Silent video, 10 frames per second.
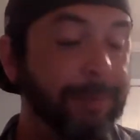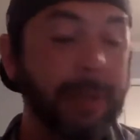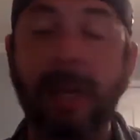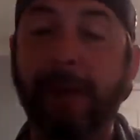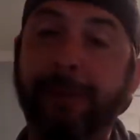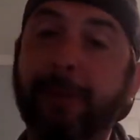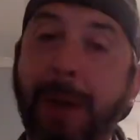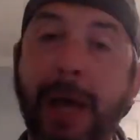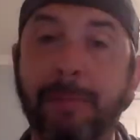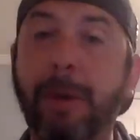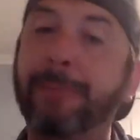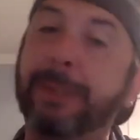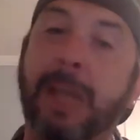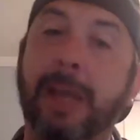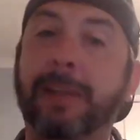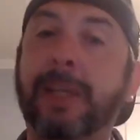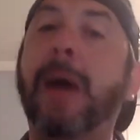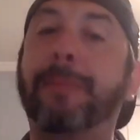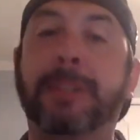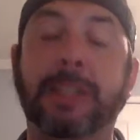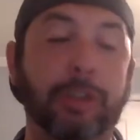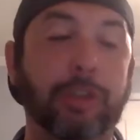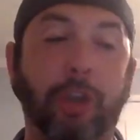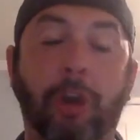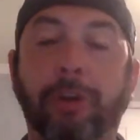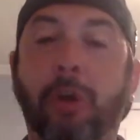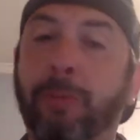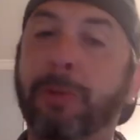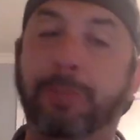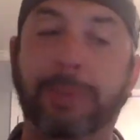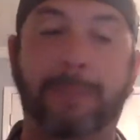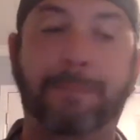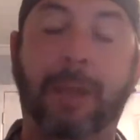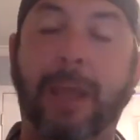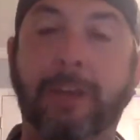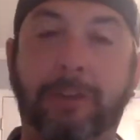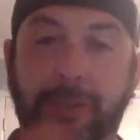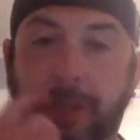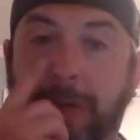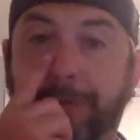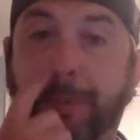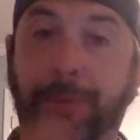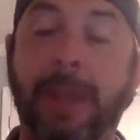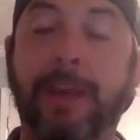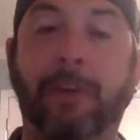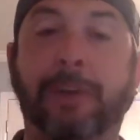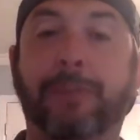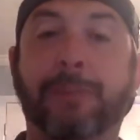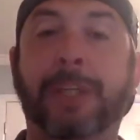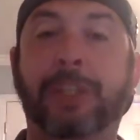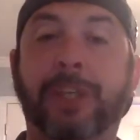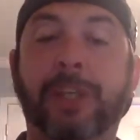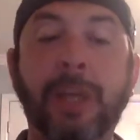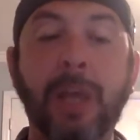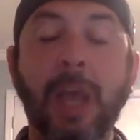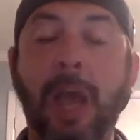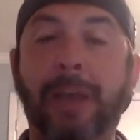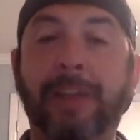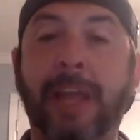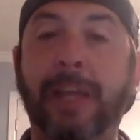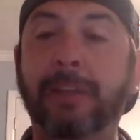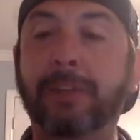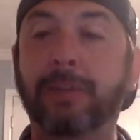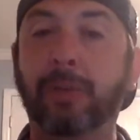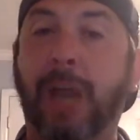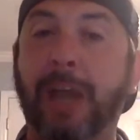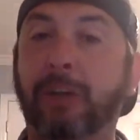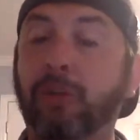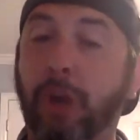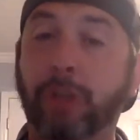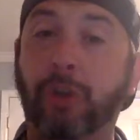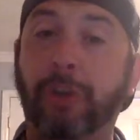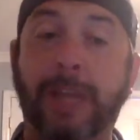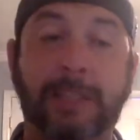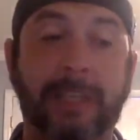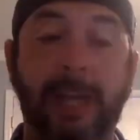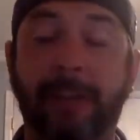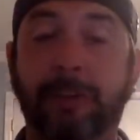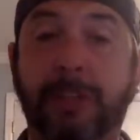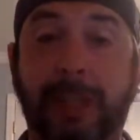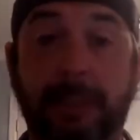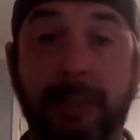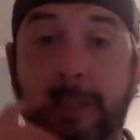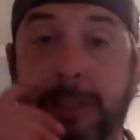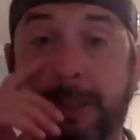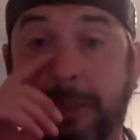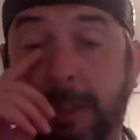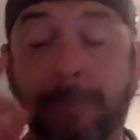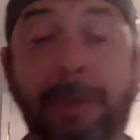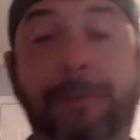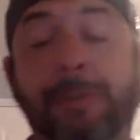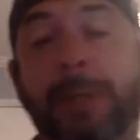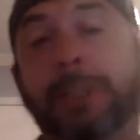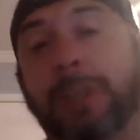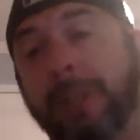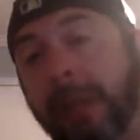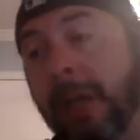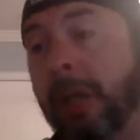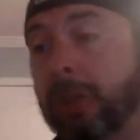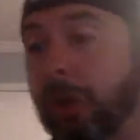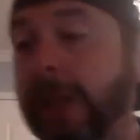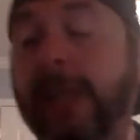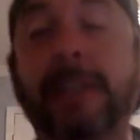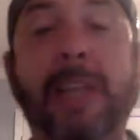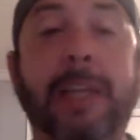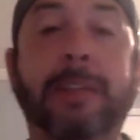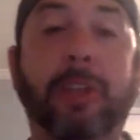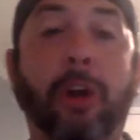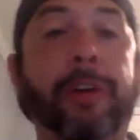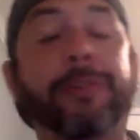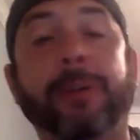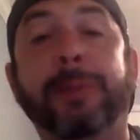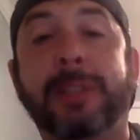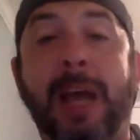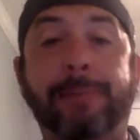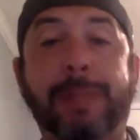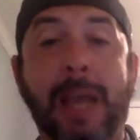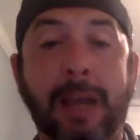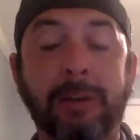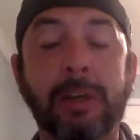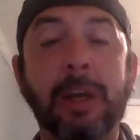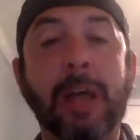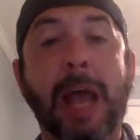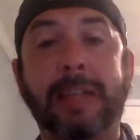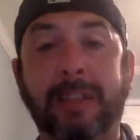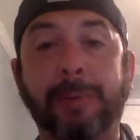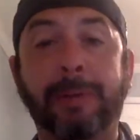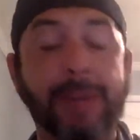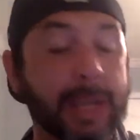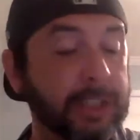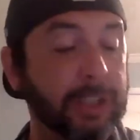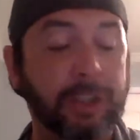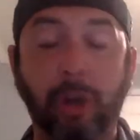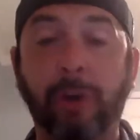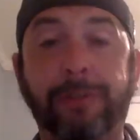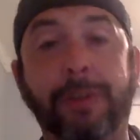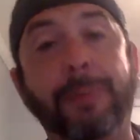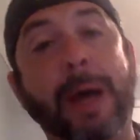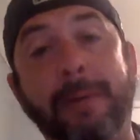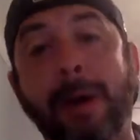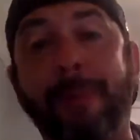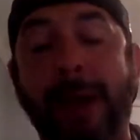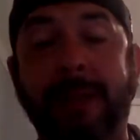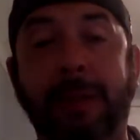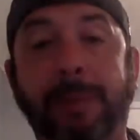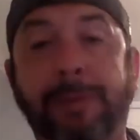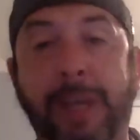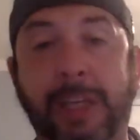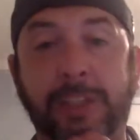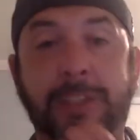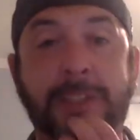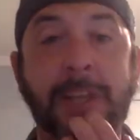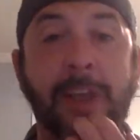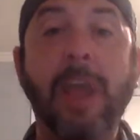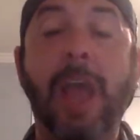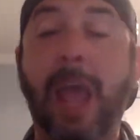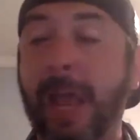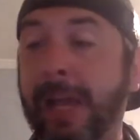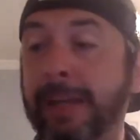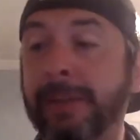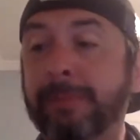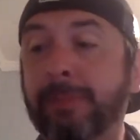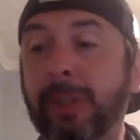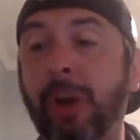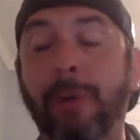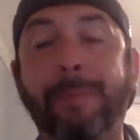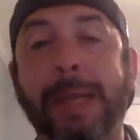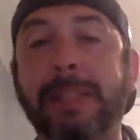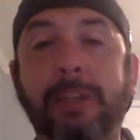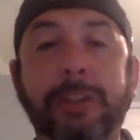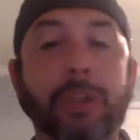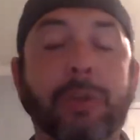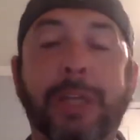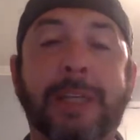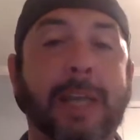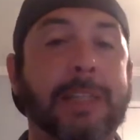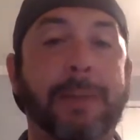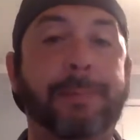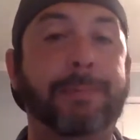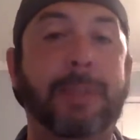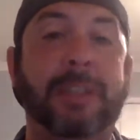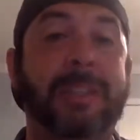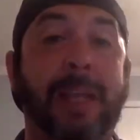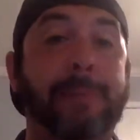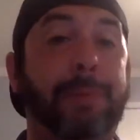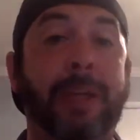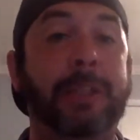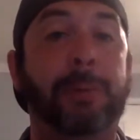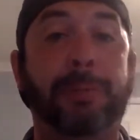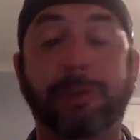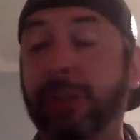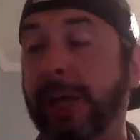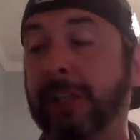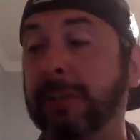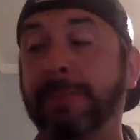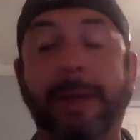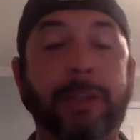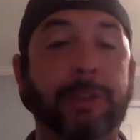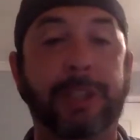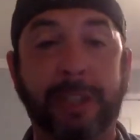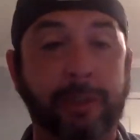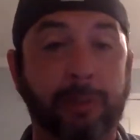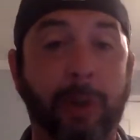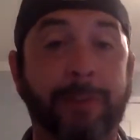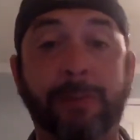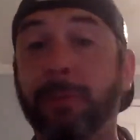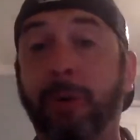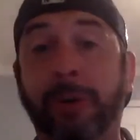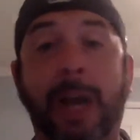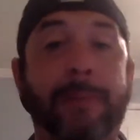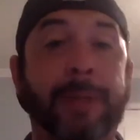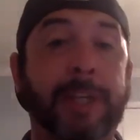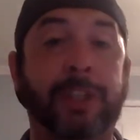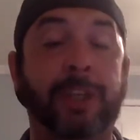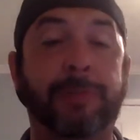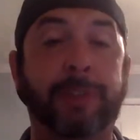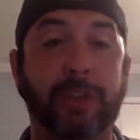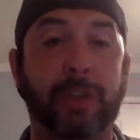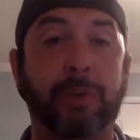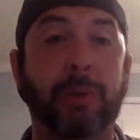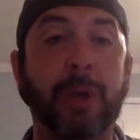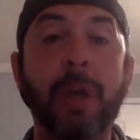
Now, from the bottom up, it's kind of the opposite. You start almost with the player stuff, the player information, and then you kind of crunch all that together to get the team information. So like I said, starting from the top down has some advantages. Starting from the bottom up has some advantages. And, basically you can get to the same place with projections by using either one of them or a combination of the two.